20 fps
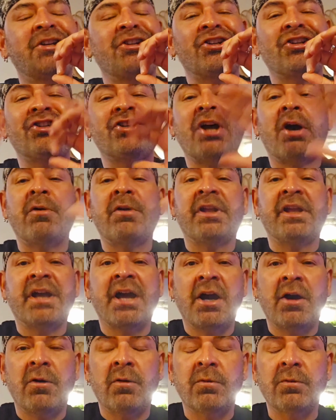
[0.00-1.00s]
shouting
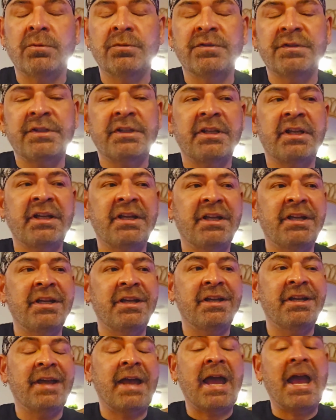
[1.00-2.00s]
out
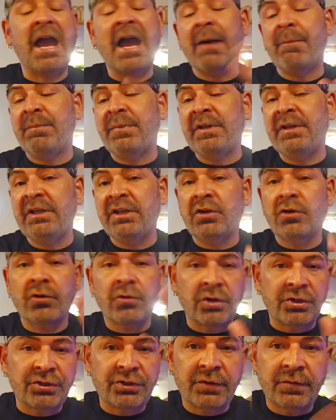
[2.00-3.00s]
a happy
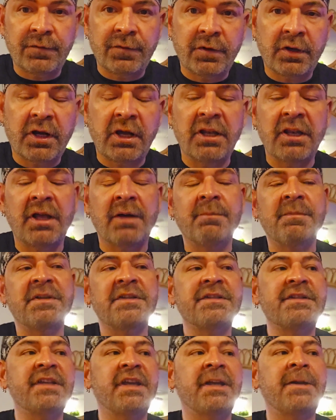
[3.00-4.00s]
Christopher
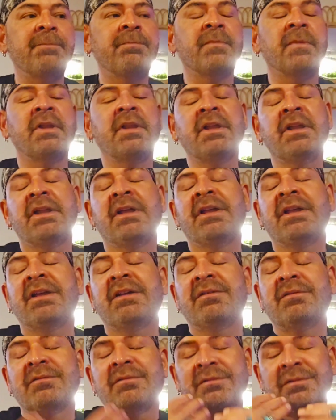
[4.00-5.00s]
Columbus Day.
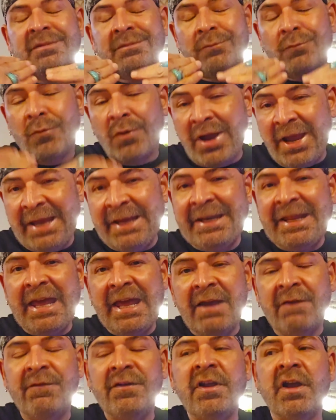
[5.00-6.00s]
Weighed
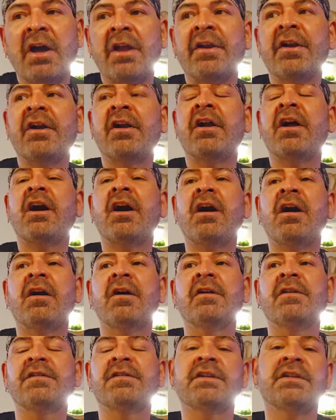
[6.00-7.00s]
heavy on our
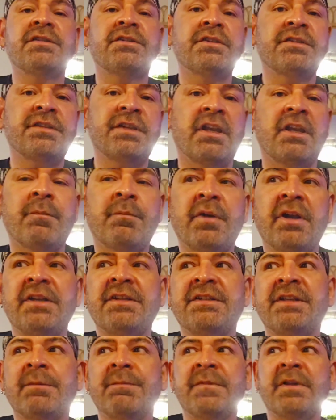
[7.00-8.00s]
heart to
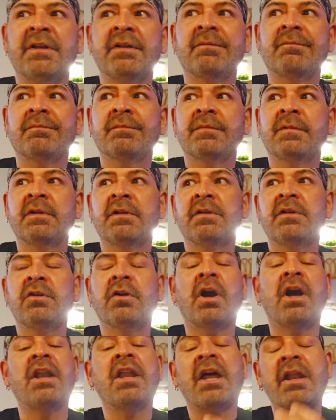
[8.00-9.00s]
celebrate something. You
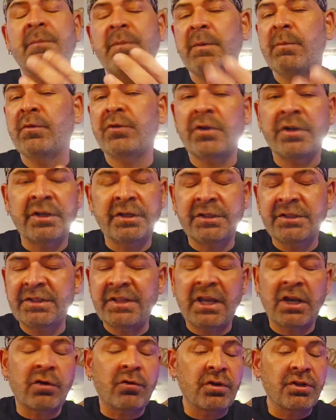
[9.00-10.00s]
know, a lot of people don't
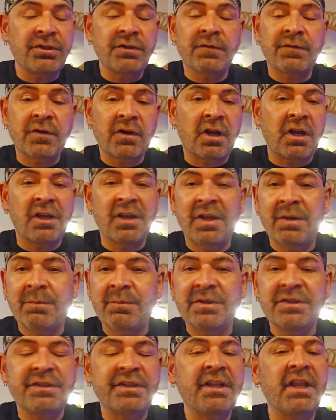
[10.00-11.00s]
understand. Christopher
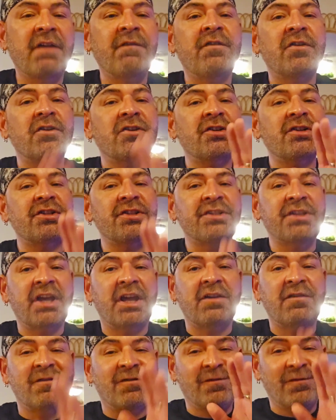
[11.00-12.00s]
Columbus never
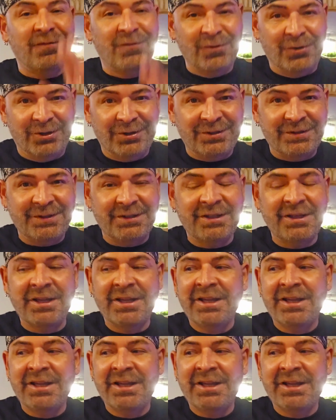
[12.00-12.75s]
set foot